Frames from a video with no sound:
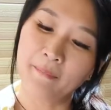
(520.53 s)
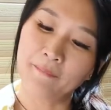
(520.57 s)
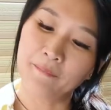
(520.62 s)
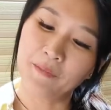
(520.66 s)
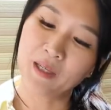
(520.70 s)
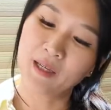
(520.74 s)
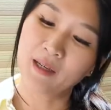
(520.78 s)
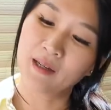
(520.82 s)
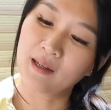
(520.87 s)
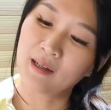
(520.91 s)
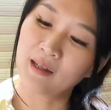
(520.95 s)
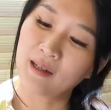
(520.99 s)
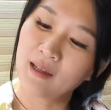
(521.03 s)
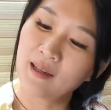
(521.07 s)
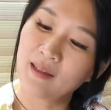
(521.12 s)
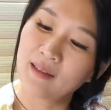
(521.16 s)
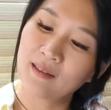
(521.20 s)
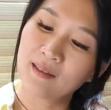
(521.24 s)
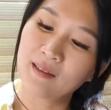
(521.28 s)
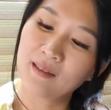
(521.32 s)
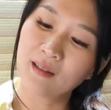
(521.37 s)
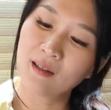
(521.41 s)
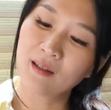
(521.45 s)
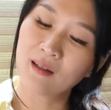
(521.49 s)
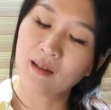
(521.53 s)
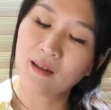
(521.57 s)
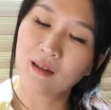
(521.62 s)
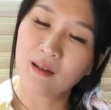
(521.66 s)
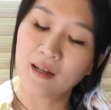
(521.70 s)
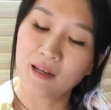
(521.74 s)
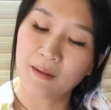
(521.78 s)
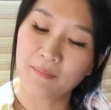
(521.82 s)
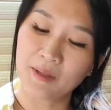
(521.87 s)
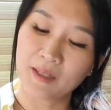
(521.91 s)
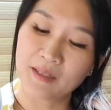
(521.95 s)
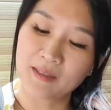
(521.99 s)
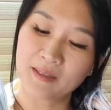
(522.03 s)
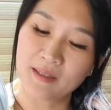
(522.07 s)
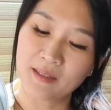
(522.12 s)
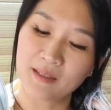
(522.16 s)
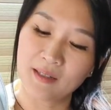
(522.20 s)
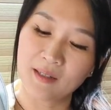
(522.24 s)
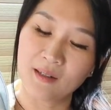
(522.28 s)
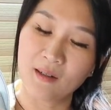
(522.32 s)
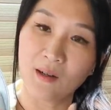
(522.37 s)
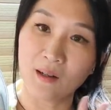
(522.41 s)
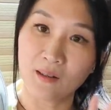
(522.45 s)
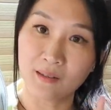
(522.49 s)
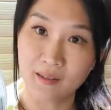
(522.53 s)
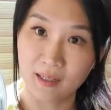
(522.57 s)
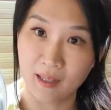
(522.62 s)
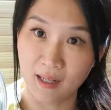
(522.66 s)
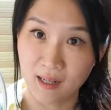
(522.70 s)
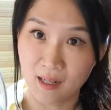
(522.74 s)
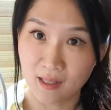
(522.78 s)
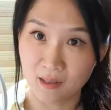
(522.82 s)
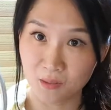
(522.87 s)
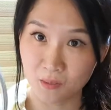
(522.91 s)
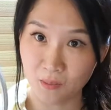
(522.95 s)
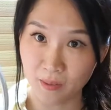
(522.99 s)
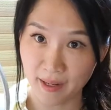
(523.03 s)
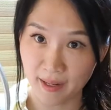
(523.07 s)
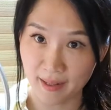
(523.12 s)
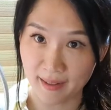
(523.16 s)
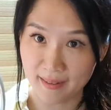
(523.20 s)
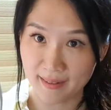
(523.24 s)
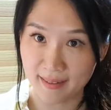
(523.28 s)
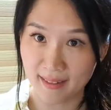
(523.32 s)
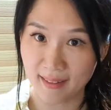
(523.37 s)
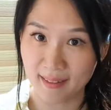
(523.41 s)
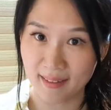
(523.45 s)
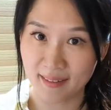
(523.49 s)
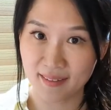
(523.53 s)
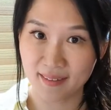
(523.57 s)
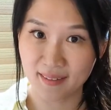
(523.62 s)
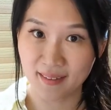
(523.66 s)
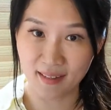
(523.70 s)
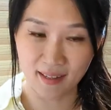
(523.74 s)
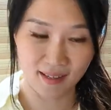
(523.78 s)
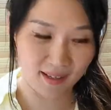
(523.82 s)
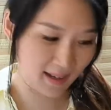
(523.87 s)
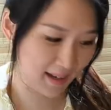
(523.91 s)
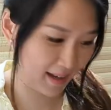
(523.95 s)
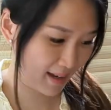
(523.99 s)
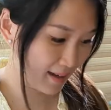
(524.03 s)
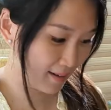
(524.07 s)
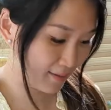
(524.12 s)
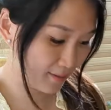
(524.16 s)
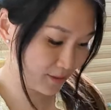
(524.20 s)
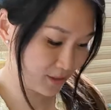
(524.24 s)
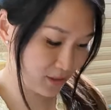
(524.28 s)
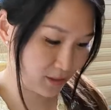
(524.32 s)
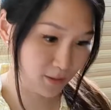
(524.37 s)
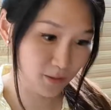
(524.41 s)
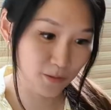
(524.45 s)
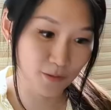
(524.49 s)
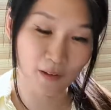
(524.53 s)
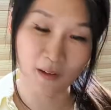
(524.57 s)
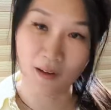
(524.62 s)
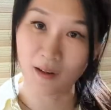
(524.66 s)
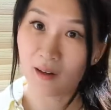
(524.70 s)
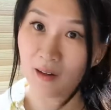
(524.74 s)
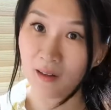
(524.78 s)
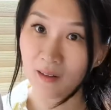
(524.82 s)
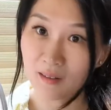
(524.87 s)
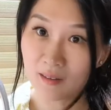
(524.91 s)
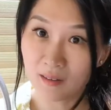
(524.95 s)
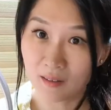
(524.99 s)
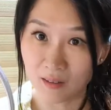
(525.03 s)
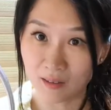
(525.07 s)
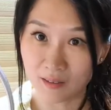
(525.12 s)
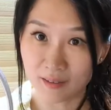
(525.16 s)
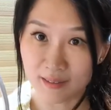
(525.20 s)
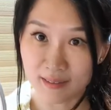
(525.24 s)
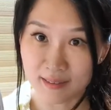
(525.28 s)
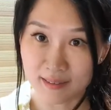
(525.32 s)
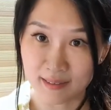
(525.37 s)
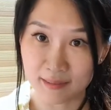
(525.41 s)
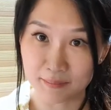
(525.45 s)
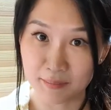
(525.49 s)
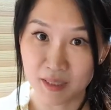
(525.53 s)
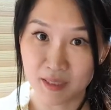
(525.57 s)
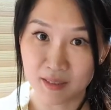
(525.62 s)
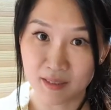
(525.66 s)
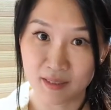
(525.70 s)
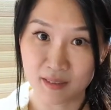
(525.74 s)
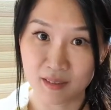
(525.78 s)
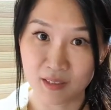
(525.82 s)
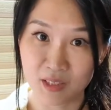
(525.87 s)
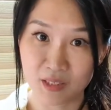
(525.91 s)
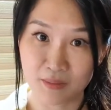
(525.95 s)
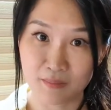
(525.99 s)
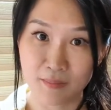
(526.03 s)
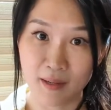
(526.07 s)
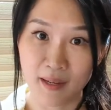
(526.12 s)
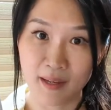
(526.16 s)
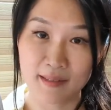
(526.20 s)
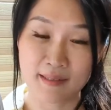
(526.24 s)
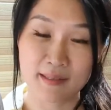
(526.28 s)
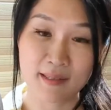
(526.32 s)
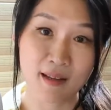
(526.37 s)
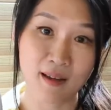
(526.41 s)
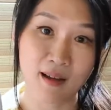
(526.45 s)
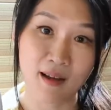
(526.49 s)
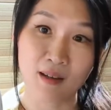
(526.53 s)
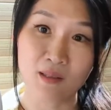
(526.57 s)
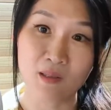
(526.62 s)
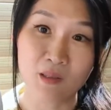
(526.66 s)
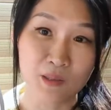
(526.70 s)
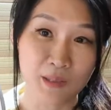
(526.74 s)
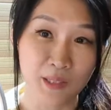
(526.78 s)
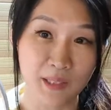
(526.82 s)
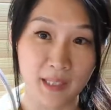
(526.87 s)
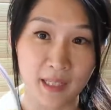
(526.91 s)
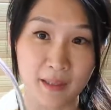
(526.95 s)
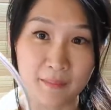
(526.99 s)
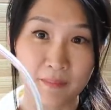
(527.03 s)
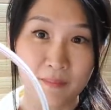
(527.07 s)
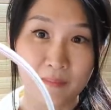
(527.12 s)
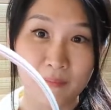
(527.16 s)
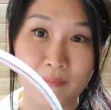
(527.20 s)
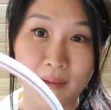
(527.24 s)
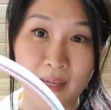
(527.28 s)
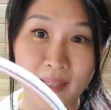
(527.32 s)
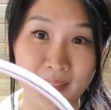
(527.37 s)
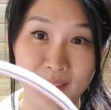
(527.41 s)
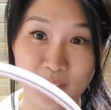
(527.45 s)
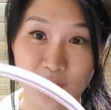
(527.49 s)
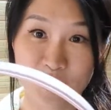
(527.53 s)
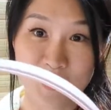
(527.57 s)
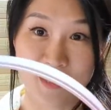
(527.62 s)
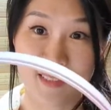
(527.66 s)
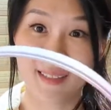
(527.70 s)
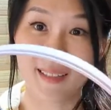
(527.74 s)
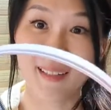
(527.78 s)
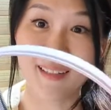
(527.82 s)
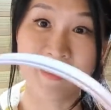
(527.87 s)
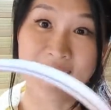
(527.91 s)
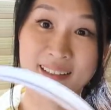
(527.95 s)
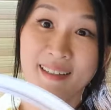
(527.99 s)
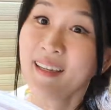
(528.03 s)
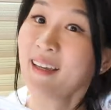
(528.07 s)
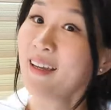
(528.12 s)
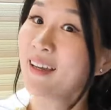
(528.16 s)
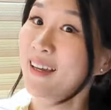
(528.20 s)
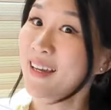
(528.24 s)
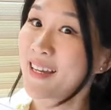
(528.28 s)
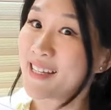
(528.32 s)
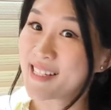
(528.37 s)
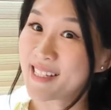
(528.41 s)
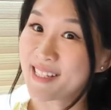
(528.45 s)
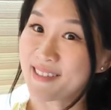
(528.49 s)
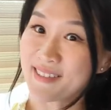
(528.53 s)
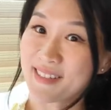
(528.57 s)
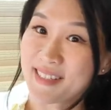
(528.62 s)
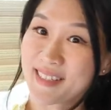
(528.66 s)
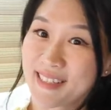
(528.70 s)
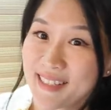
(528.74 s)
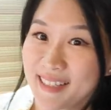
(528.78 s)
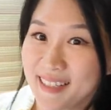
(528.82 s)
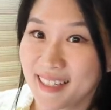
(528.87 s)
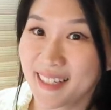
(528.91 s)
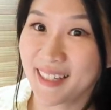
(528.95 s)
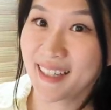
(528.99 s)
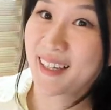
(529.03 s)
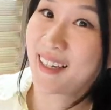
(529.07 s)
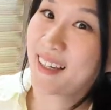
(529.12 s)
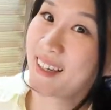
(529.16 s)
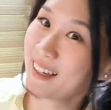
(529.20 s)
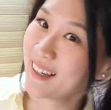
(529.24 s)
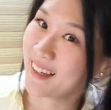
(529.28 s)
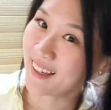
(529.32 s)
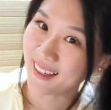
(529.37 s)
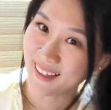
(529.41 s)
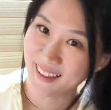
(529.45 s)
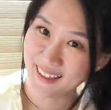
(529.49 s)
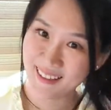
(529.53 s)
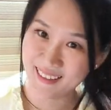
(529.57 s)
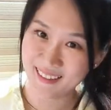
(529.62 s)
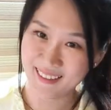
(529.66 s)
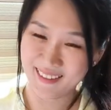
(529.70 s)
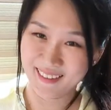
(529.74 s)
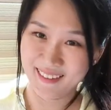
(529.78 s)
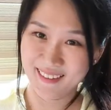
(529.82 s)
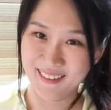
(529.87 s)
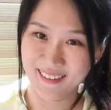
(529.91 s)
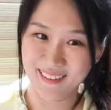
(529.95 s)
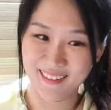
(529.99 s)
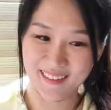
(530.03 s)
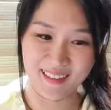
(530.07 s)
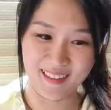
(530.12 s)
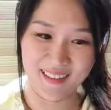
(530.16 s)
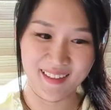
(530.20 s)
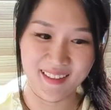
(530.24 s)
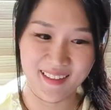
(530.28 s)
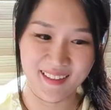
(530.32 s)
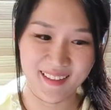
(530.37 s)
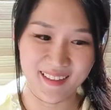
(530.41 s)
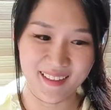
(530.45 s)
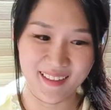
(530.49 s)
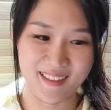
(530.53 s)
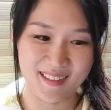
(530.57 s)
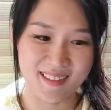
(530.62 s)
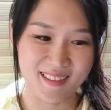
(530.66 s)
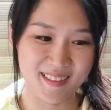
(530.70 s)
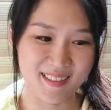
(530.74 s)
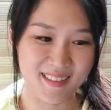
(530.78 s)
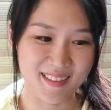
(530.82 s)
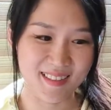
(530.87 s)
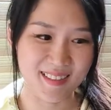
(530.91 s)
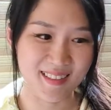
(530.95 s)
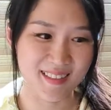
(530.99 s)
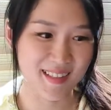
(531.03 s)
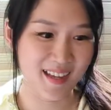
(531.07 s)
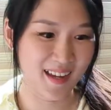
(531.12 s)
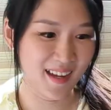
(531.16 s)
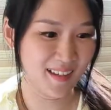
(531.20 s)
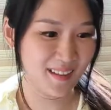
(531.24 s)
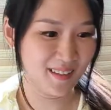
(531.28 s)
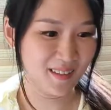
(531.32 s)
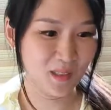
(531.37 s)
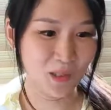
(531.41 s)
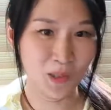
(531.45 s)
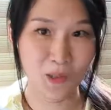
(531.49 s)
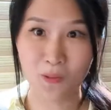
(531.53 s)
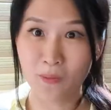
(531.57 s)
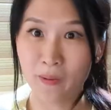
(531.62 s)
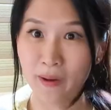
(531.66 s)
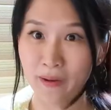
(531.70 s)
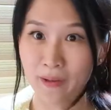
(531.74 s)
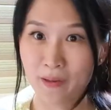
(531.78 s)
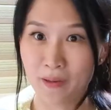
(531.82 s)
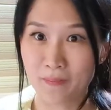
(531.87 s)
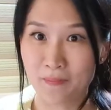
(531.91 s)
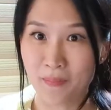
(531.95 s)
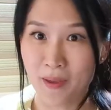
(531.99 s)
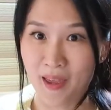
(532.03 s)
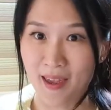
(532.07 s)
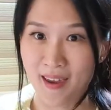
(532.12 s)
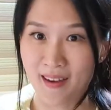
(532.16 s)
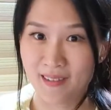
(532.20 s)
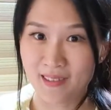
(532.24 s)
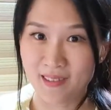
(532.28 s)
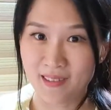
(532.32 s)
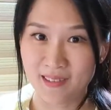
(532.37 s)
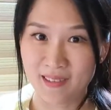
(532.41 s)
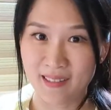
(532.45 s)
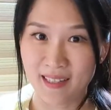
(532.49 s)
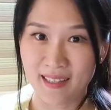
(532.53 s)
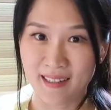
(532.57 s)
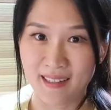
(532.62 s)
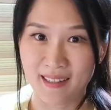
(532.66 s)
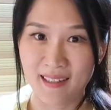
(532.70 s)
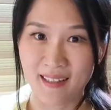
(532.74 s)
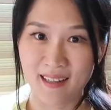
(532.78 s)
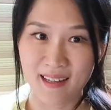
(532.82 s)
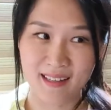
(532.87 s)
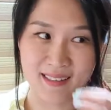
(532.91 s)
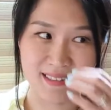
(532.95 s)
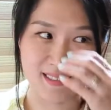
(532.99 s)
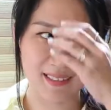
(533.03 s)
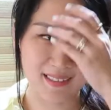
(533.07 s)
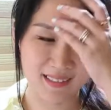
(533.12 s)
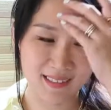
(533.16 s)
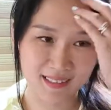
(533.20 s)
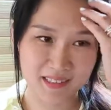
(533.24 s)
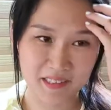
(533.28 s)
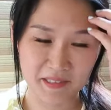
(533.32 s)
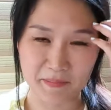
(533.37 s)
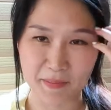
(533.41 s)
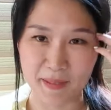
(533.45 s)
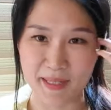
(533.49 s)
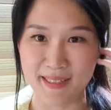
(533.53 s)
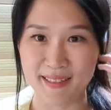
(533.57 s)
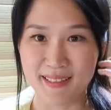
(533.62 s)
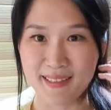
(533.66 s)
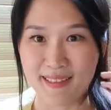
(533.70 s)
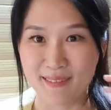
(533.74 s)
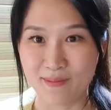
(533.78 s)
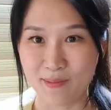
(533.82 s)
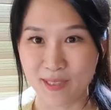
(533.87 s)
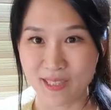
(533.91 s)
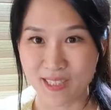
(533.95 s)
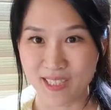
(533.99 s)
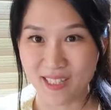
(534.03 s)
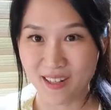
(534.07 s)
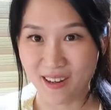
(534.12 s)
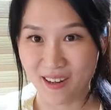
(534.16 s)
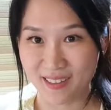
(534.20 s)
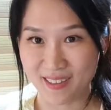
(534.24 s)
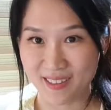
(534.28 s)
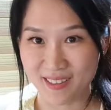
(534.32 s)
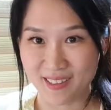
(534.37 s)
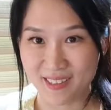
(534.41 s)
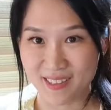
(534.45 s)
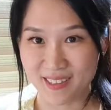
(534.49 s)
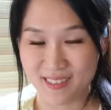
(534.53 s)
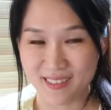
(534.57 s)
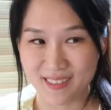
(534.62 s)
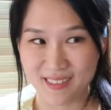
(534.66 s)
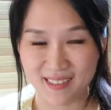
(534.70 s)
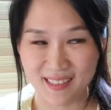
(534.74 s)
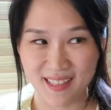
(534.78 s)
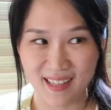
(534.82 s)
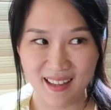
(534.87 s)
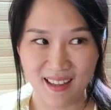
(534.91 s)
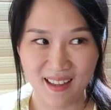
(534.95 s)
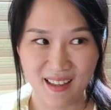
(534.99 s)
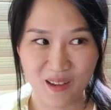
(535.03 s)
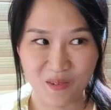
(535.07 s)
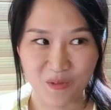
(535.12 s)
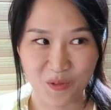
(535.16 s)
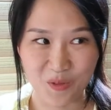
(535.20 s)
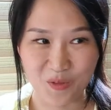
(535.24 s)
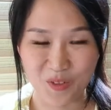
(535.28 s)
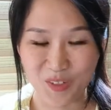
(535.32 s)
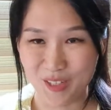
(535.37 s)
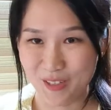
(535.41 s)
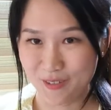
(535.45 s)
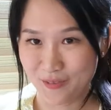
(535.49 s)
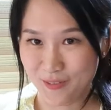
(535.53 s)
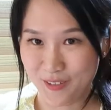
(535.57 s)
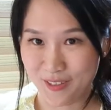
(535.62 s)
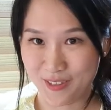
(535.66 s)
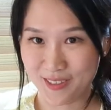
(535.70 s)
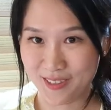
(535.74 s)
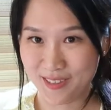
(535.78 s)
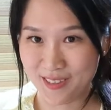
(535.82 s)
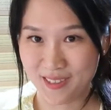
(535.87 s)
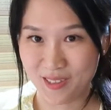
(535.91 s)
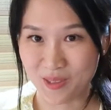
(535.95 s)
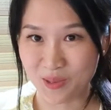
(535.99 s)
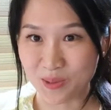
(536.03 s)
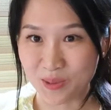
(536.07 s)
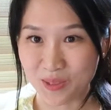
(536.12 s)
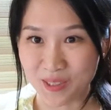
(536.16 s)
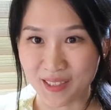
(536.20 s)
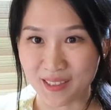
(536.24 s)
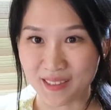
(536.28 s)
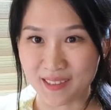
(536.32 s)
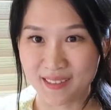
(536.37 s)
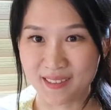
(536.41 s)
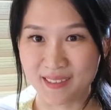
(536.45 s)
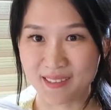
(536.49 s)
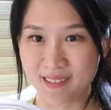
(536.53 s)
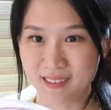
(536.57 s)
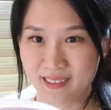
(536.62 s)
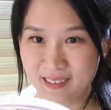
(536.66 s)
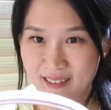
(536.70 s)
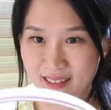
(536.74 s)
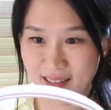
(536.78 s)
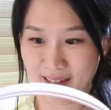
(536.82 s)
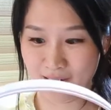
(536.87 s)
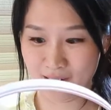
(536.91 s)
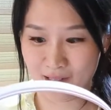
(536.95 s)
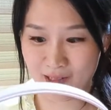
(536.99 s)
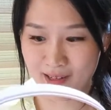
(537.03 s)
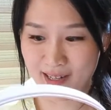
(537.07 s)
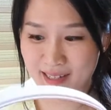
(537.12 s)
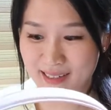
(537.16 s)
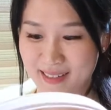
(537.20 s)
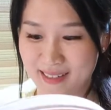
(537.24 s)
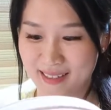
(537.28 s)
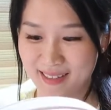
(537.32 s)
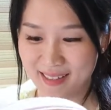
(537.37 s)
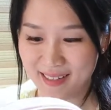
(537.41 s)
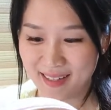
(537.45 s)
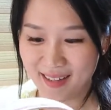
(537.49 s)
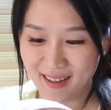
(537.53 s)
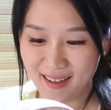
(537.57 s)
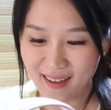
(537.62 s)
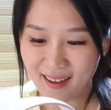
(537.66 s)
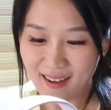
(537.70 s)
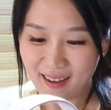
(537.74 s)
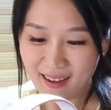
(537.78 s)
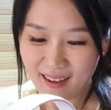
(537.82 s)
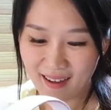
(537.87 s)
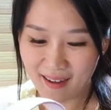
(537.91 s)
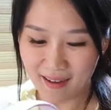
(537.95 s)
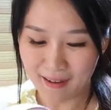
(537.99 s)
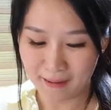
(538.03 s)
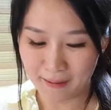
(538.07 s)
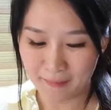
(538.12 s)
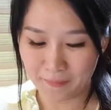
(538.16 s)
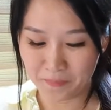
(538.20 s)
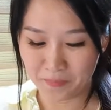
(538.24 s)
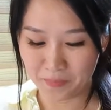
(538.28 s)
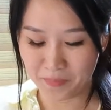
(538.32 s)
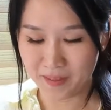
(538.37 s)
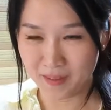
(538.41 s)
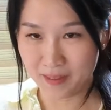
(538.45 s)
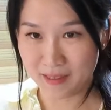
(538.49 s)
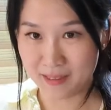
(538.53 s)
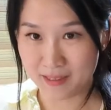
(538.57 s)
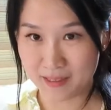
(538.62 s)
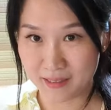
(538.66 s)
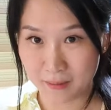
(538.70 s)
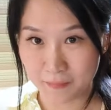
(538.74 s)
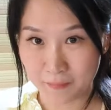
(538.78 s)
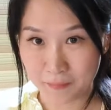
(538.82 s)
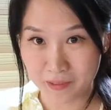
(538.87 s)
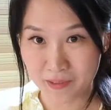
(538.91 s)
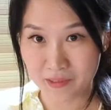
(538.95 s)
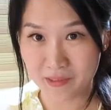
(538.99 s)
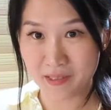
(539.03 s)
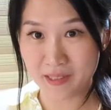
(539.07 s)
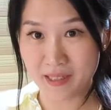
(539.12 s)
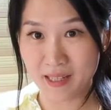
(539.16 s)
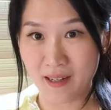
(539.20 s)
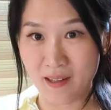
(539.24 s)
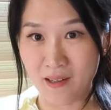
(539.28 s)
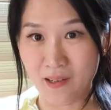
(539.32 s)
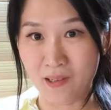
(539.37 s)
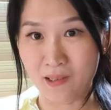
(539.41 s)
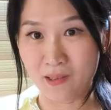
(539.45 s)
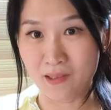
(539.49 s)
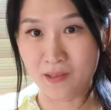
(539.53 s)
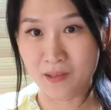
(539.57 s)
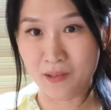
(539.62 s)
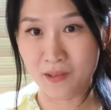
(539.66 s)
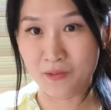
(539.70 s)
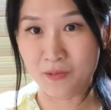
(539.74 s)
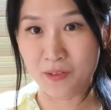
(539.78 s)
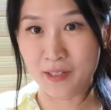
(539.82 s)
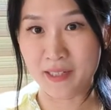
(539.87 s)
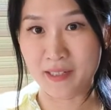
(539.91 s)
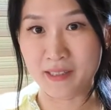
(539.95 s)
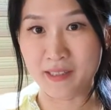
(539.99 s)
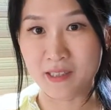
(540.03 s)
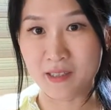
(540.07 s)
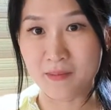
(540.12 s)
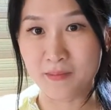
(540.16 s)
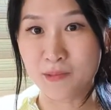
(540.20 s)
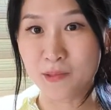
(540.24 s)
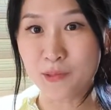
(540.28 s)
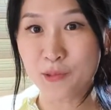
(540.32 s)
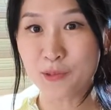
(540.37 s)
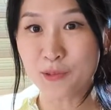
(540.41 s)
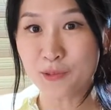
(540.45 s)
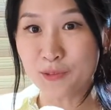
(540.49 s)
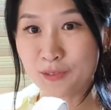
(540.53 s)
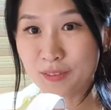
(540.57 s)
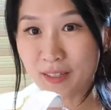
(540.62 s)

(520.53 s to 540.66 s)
Yeah, and I must say that all the hardware that I have so far on these limited edition bags are holding up magnificently. Seriously, it is just like nowhere compared to their classic Speedy, which tarnishes within the first 2 years like crazy. The zippers are all really smooth.